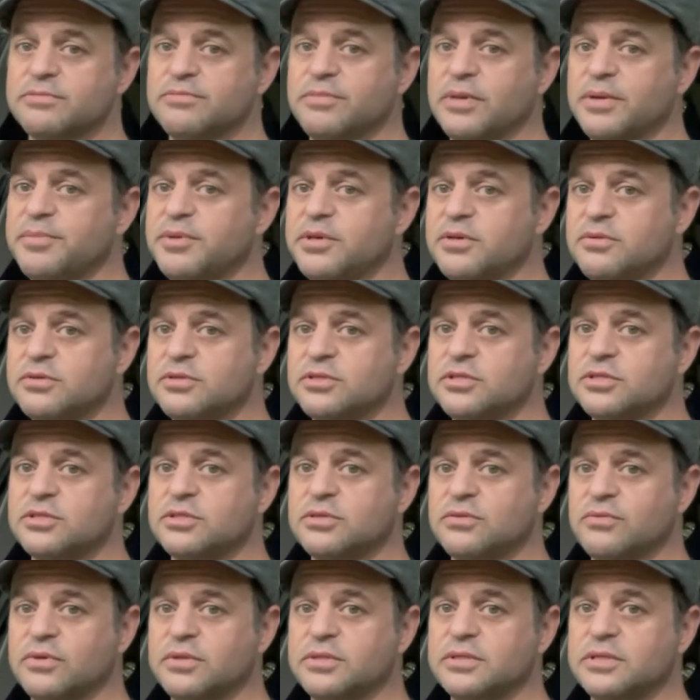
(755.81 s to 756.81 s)
Maybe it was just a
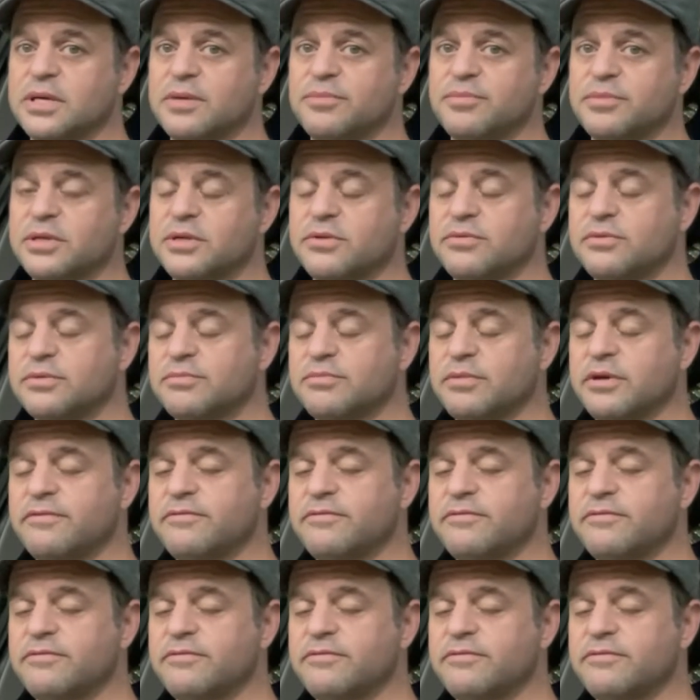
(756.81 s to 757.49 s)
one-time thing with my